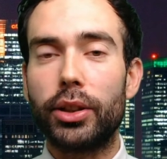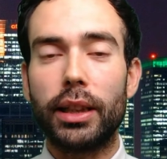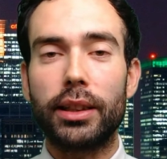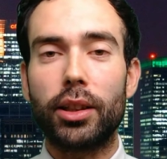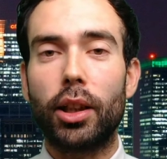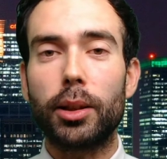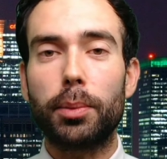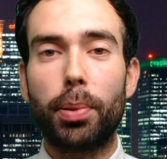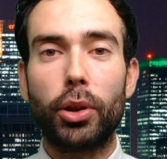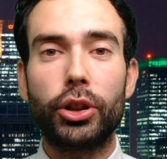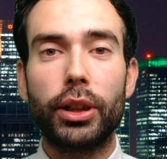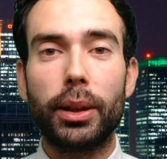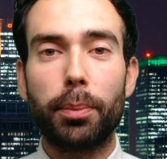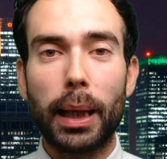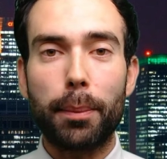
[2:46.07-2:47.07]
So it starts
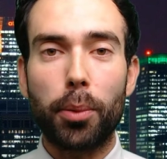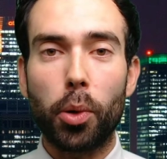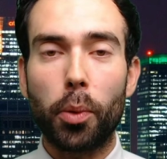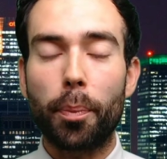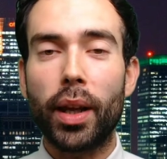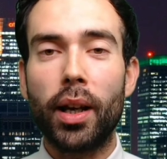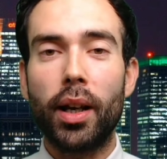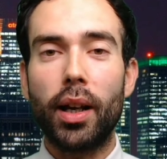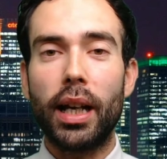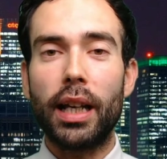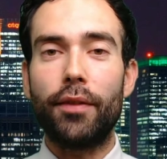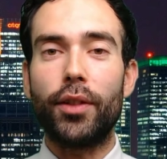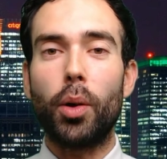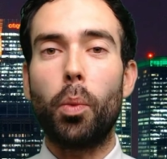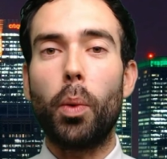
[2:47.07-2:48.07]
pushing people
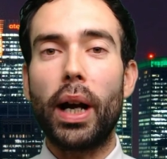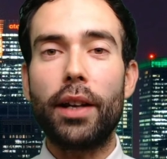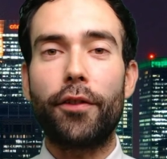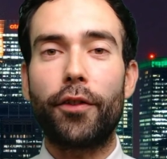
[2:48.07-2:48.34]
even away